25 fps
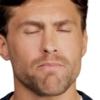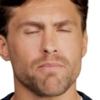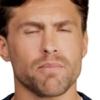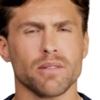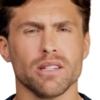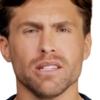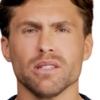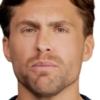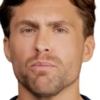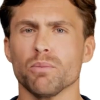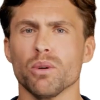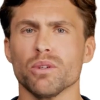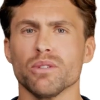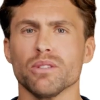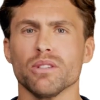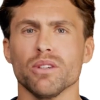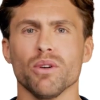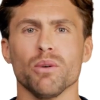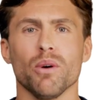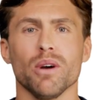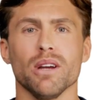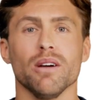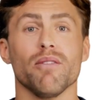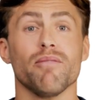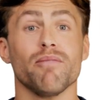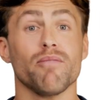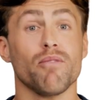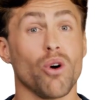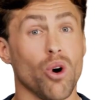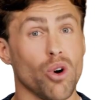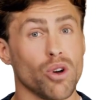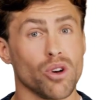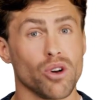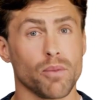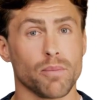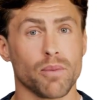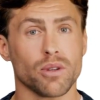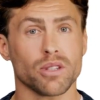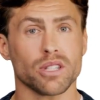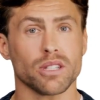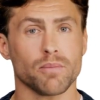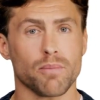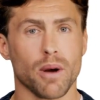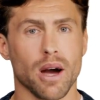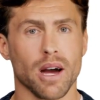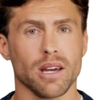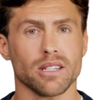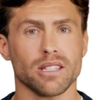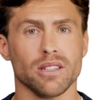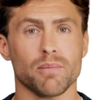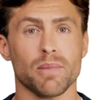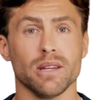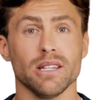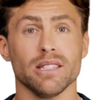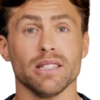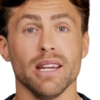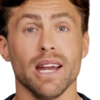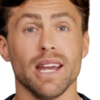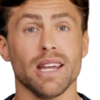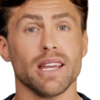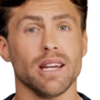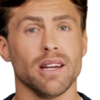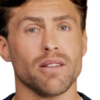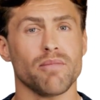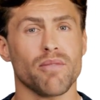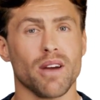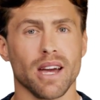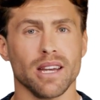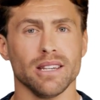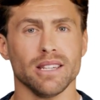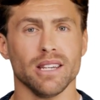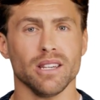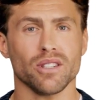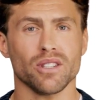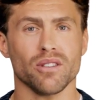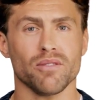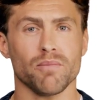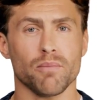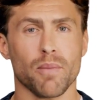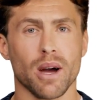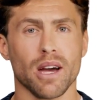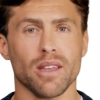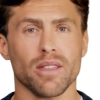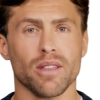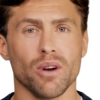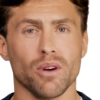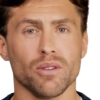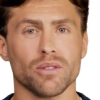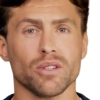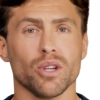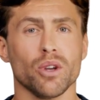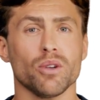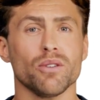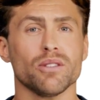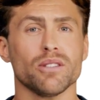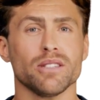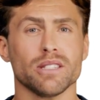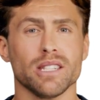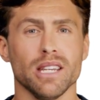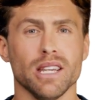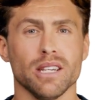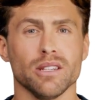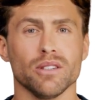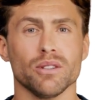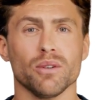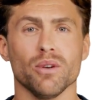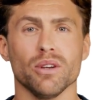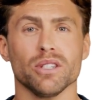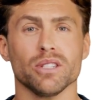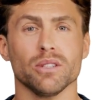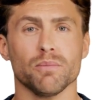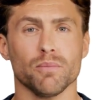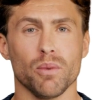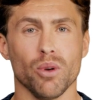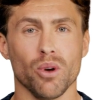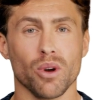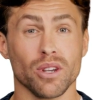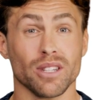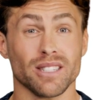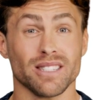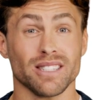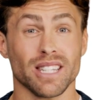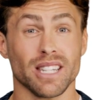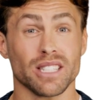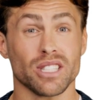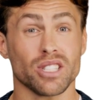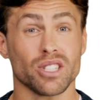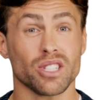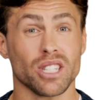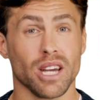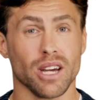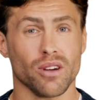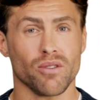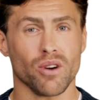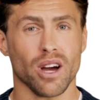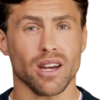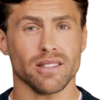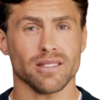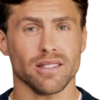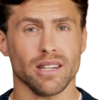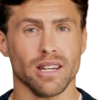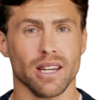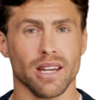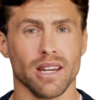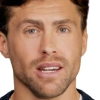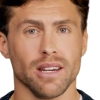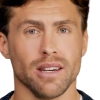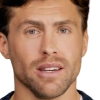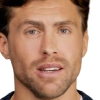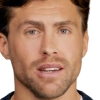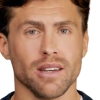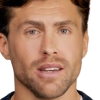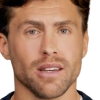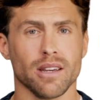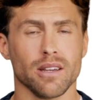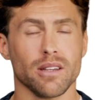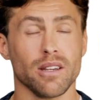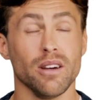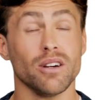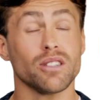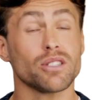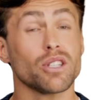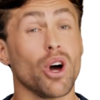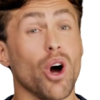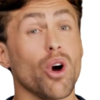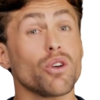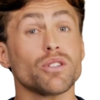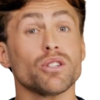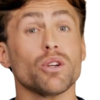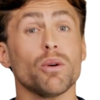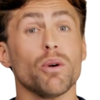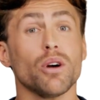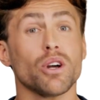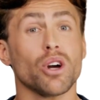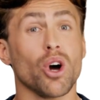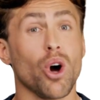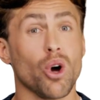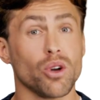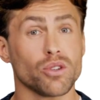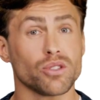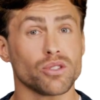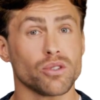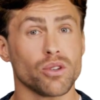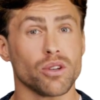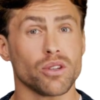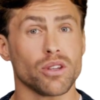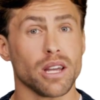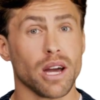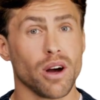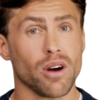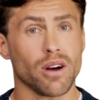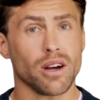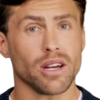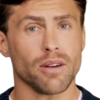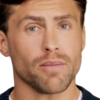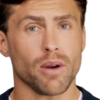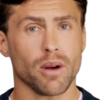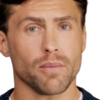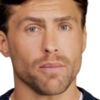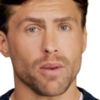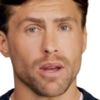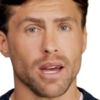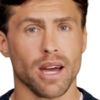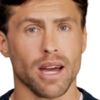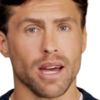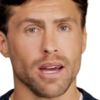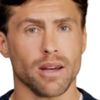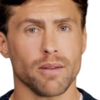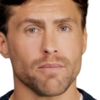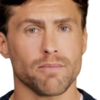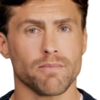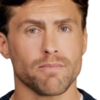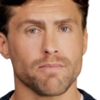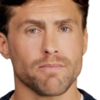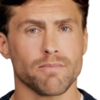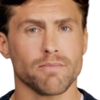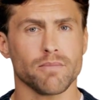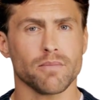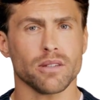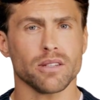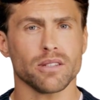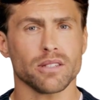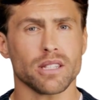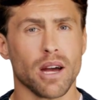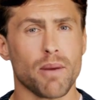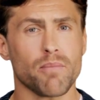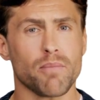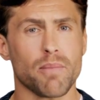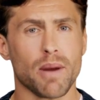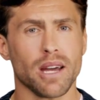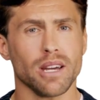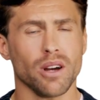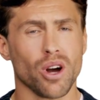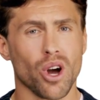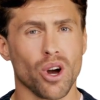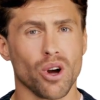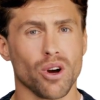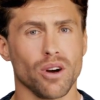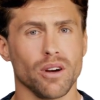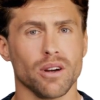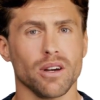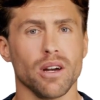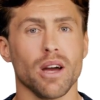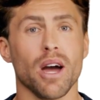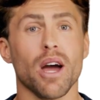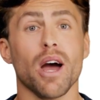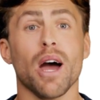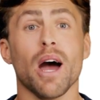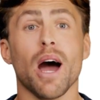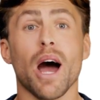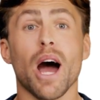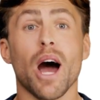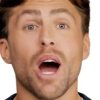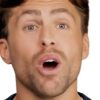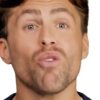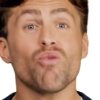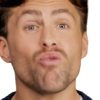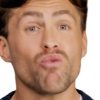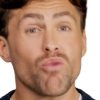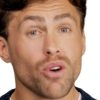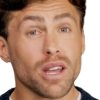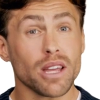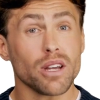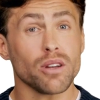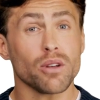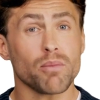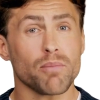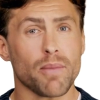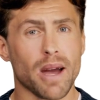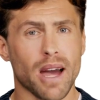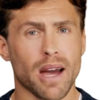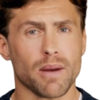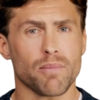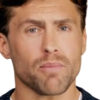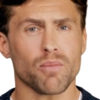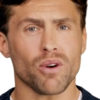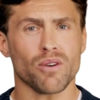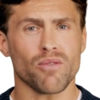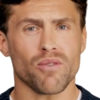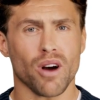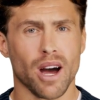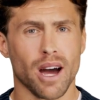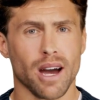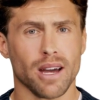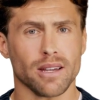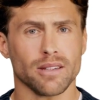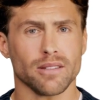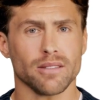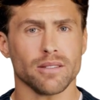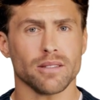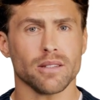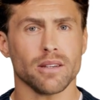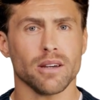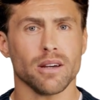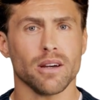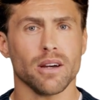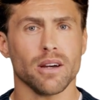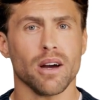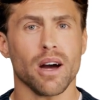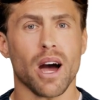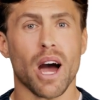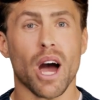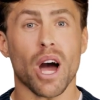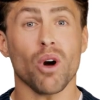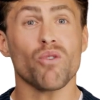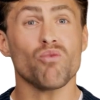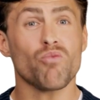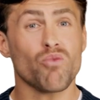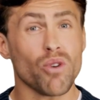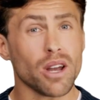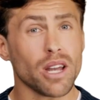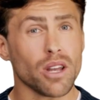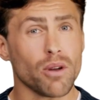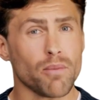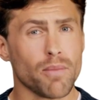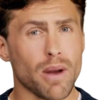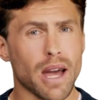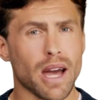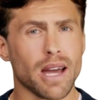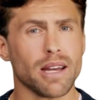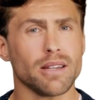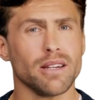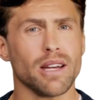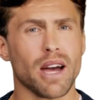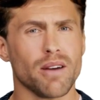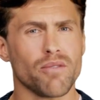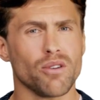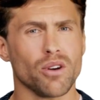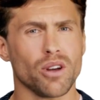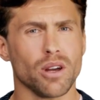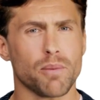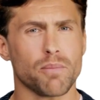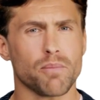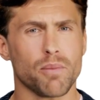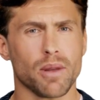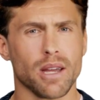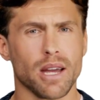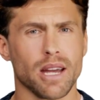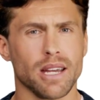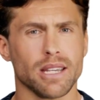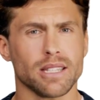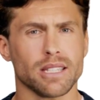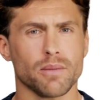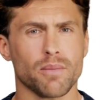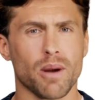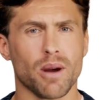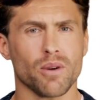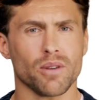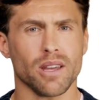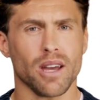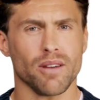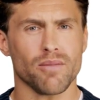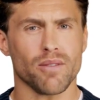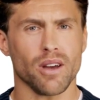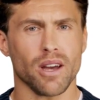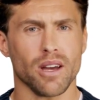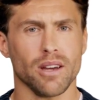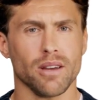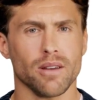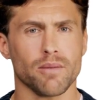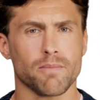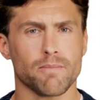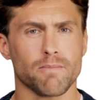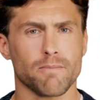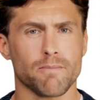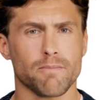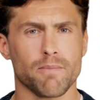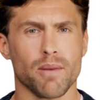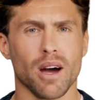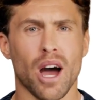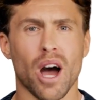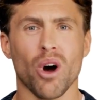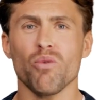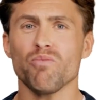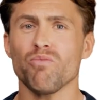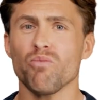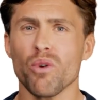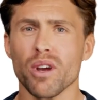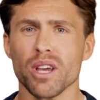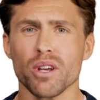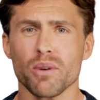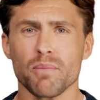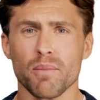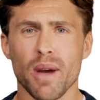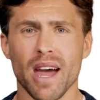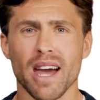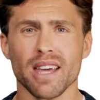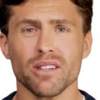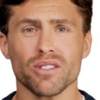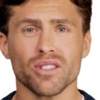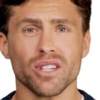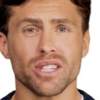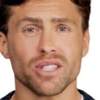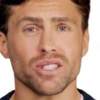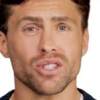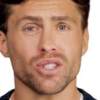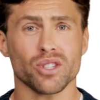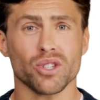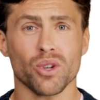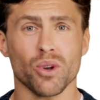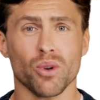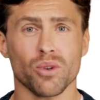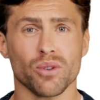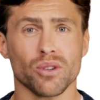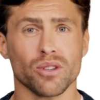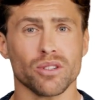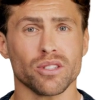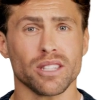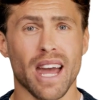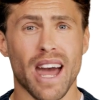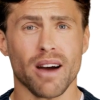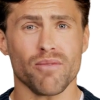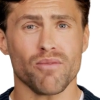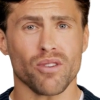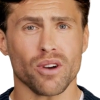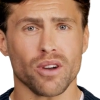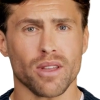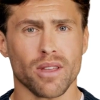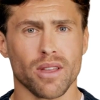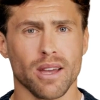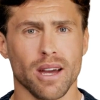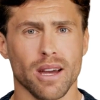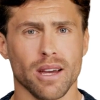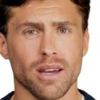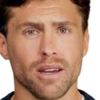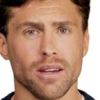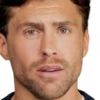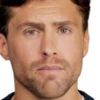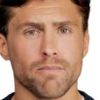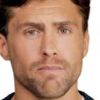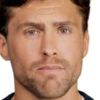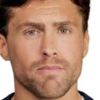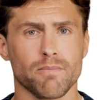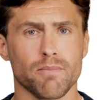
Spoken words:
This puts you in a vulnerable spot to be taken advantage of by those who seek to exploit such generosity. There's also a cultural narrative at play. Some men heard, "A real man provides." "A real man never complains about giving." "A real man just shoulders everything."